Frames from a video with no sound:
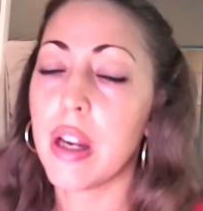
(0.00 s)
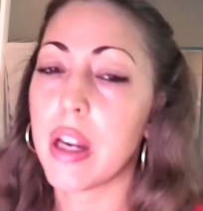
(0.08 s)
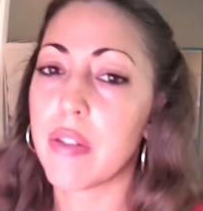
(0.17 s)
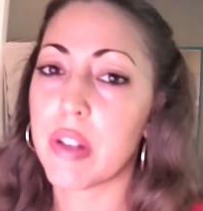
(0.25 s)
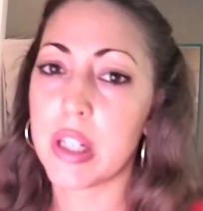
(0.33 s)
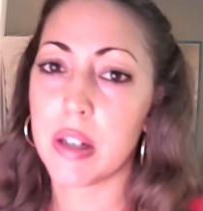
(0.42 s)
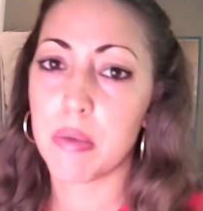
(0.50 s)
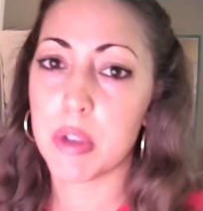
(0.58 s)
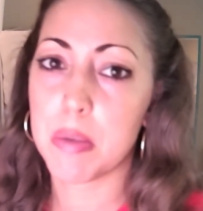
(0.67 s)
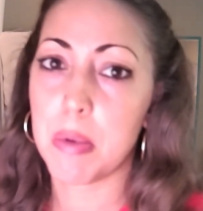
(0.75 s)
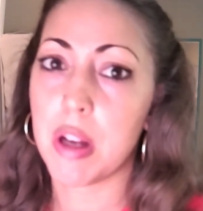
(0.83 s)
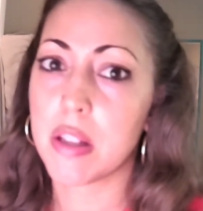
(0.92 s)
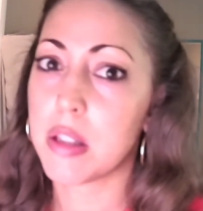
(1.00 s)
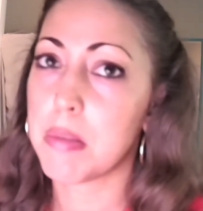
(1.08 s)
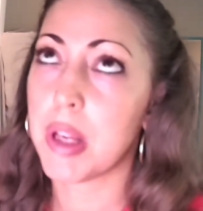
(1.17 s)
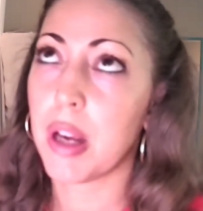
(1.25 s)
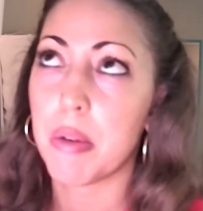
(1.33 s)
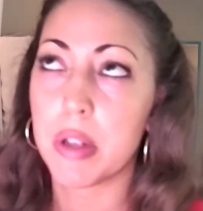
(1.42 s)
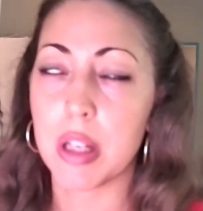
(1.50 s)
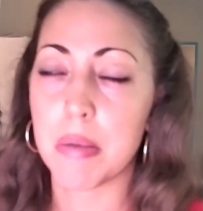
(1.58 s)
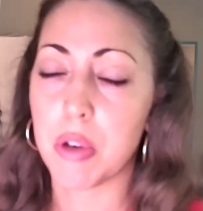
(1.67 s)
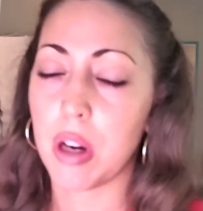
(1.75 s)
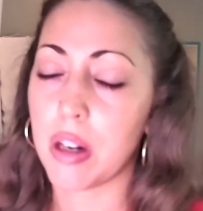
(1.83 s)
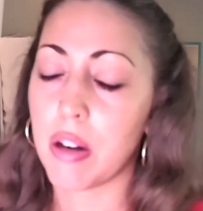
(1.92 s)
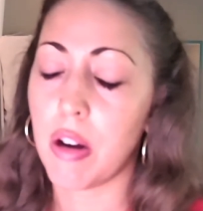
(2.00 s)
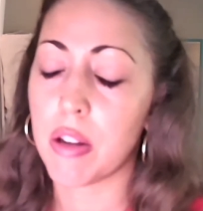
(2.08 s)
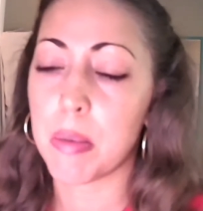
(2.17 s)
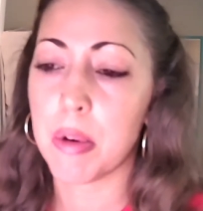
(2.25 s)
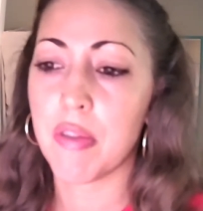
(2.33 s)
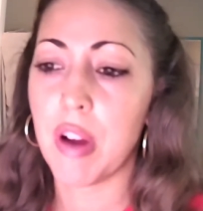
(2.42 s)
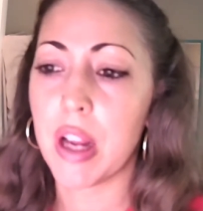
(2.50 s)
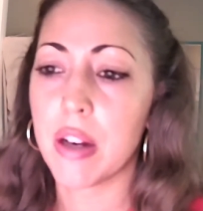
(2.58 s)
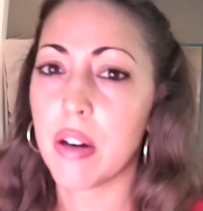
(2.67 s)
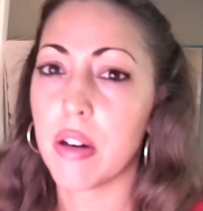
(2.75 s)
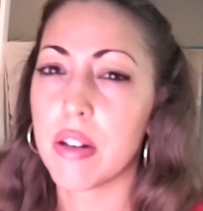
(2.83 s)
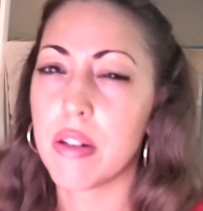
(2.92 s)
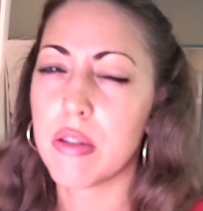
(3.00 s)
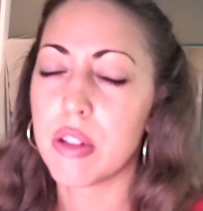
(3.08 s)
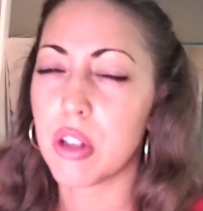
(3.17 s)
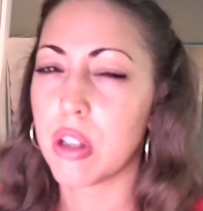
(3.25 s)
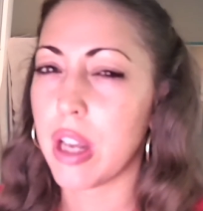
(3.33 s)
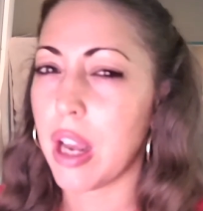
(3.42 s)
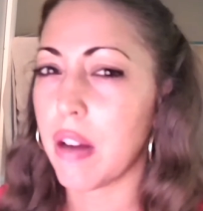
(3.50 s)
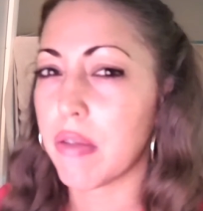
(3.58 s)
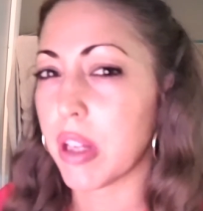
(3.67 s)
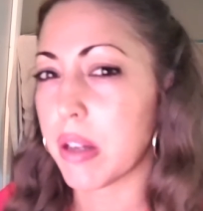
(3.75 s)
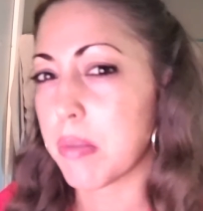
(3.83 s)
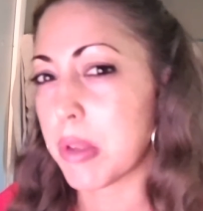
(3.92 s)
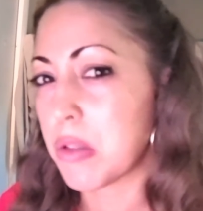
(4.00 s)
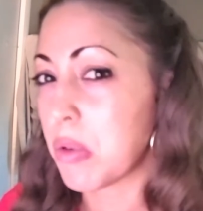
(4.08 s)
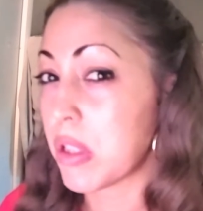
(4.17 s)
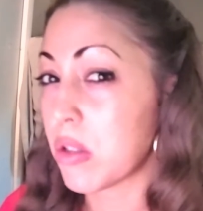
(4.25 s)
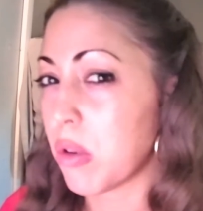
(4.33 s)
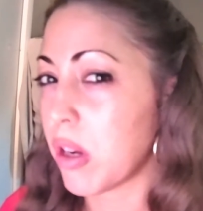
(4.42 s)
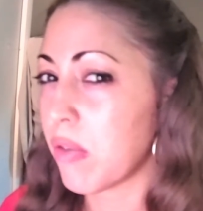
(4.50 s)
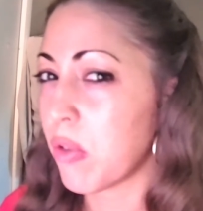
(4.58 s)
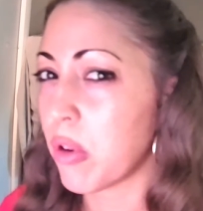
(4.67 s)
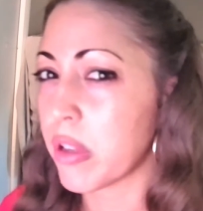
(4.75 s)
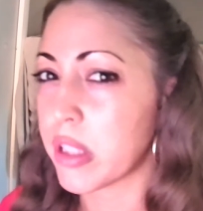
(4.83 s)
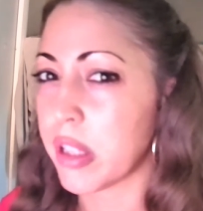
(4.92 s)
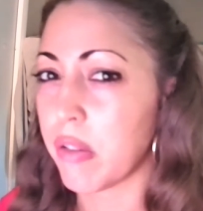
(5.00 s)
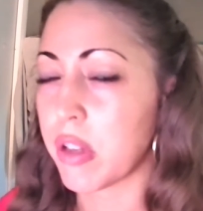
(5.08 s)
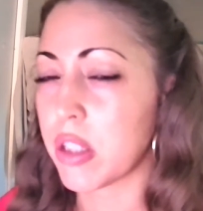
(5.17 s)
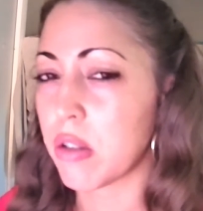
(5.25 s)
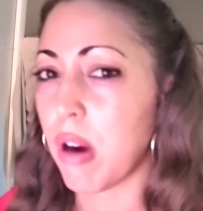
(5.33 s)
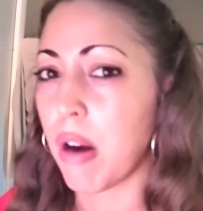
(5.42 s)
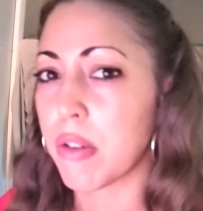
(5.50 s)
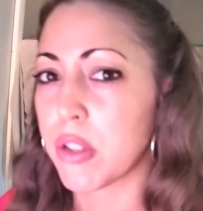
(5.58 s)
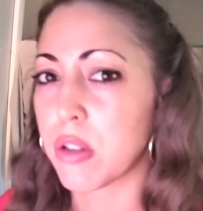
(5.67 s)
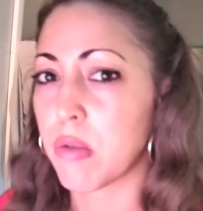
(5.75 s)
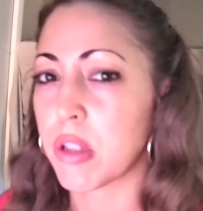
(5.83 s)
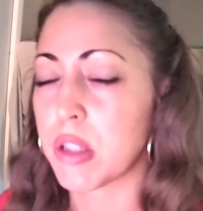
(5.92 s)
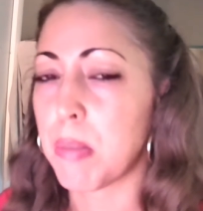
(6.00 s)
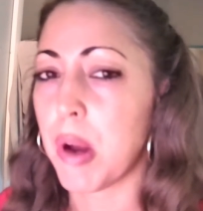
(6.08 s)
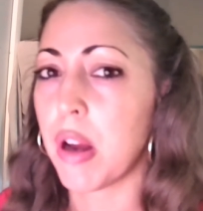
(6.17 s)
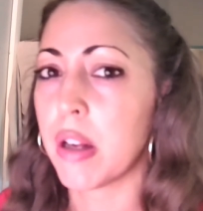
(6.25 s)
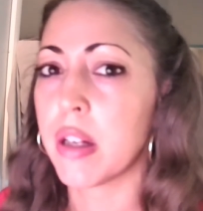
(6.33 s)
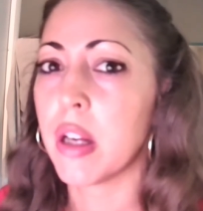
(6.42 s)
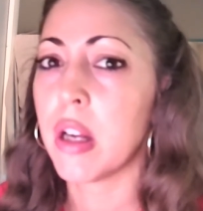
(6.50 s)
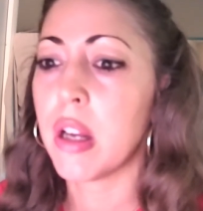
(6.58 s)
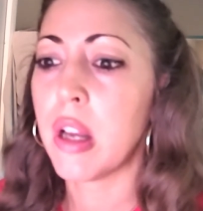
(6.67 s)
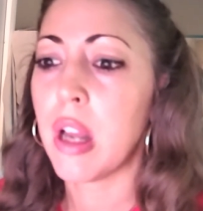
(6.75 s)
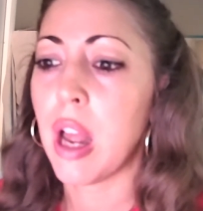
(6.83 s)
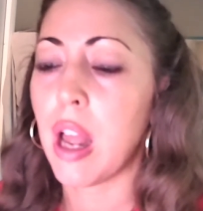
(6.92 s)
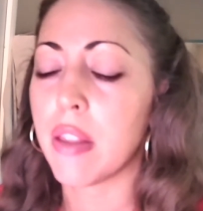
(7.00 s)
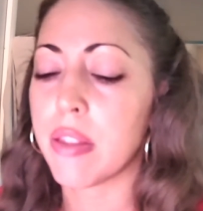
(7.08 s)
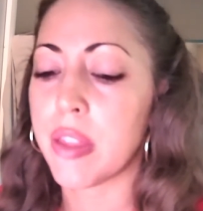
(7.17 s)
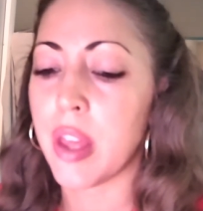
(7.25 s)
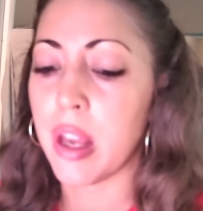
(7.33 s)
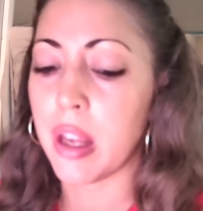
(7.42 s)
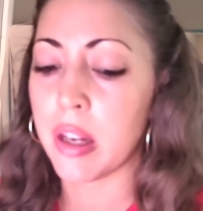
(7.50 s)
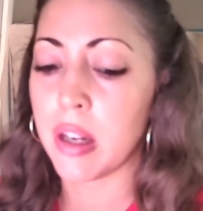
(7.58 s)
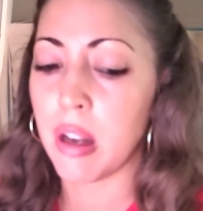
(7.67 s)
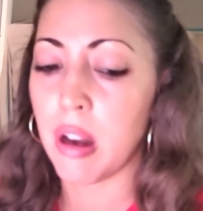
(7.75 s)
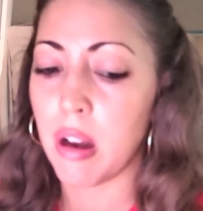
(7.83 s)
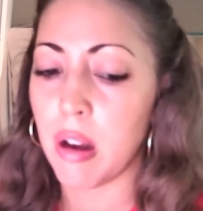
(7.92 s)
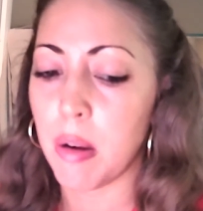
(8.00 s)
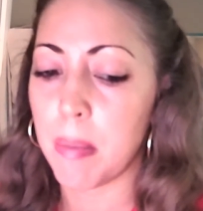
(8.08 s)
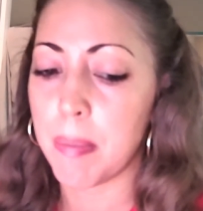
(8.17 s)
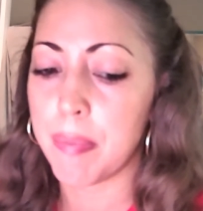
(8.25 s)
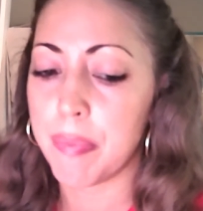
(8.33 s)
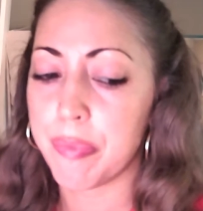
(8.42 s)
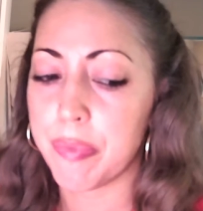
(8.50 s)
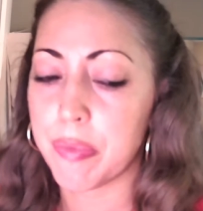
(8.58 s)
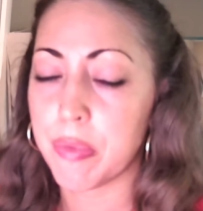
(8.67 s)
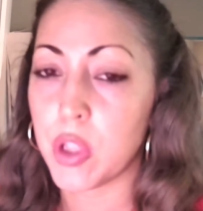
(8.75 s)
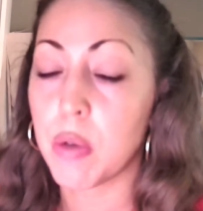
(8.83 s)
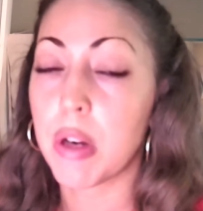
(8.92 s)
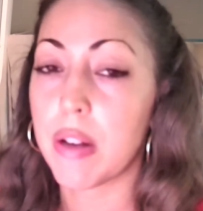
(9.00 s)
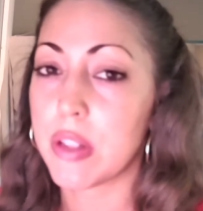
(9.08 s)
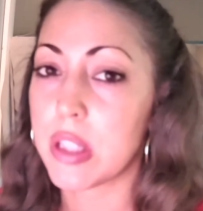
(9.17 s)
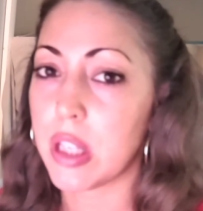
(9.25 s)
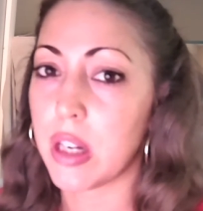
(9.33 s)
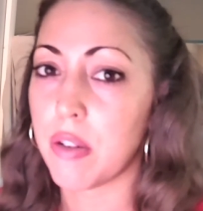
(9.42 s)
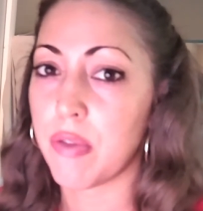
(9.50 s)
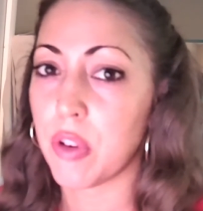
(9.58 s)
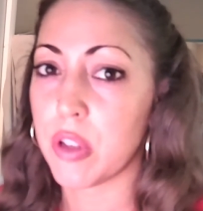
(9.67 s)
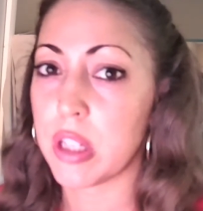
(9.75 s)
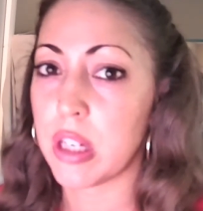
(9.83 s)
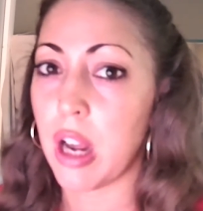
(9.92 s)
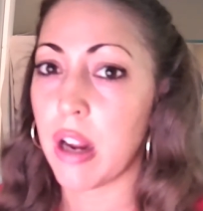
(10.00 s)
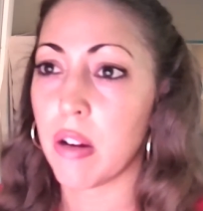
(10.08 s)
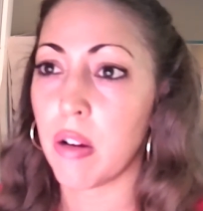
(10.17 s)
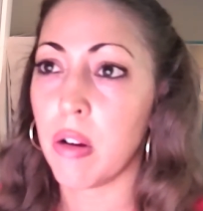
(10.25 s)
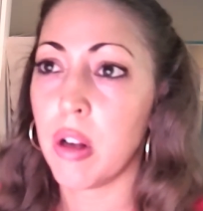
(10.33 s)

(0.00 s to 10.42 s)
If they didn't respond to me, I would keep trying to call the provider. You usually have like between 24 and 72 hours to respond, and then you would have to send it for denial